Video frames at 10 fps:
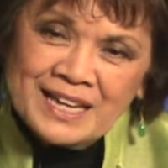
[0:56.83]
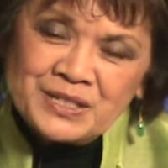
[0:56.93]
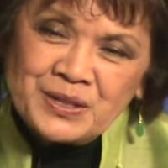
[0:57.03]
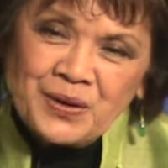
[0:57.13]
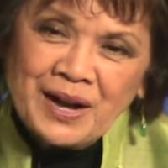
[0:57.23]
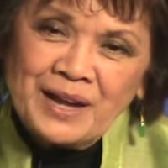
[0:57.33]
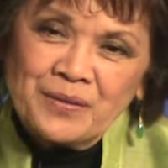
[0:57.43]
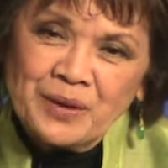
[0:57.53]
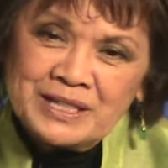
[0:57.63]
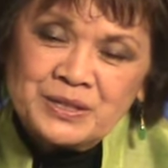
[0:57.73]
so I
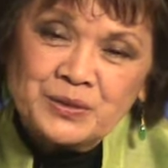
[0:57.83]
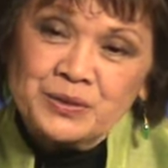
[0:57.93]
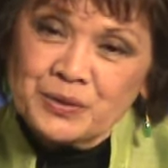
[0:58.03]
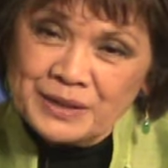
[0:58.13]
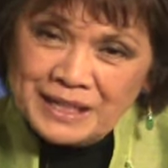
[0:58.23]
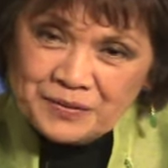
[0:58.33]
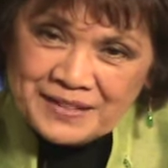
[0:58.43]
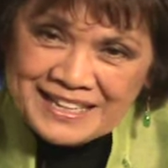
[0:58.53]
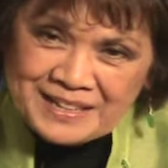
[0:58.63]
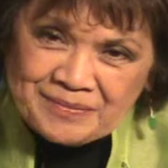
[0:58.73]
went to
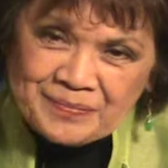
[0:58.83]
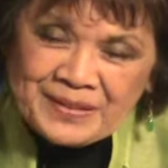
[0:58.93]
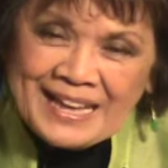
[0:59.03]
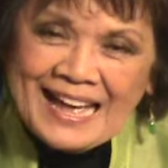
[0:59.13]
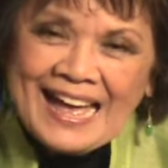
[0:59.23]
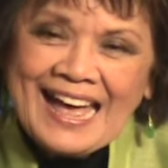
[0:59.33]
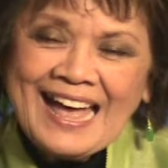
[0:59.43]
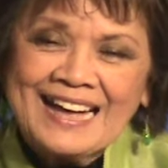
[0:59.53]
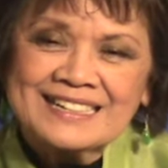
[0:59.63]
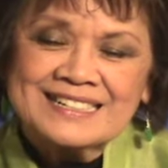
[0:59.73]
UNLV.
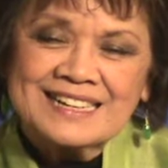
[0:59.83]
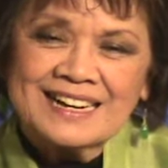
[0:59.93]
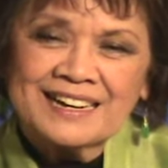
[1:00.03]
And